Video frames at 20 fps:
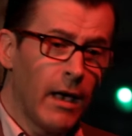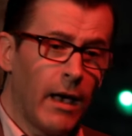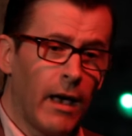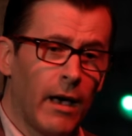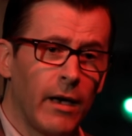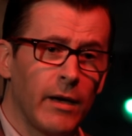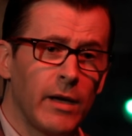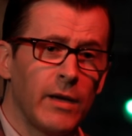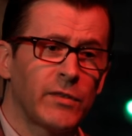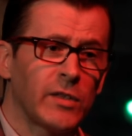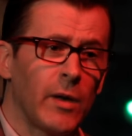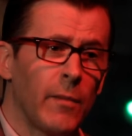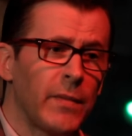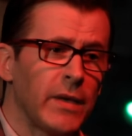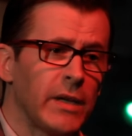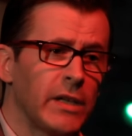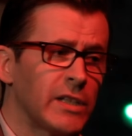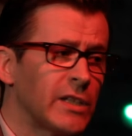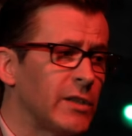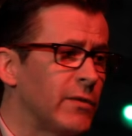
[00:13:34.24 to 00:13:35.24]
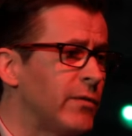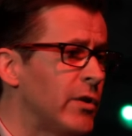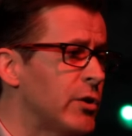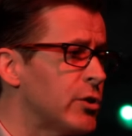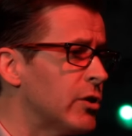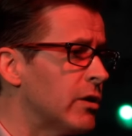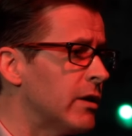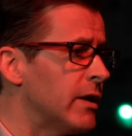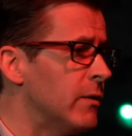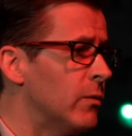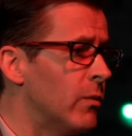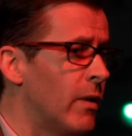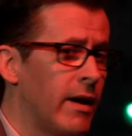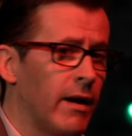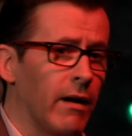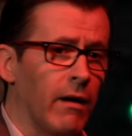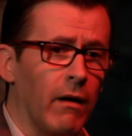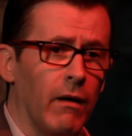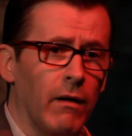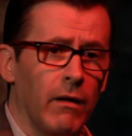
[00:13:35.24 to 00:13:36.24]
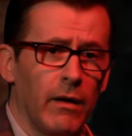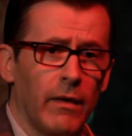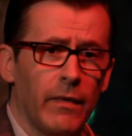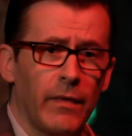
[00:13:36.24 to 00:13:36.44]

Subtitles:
If something is sufficiently rare,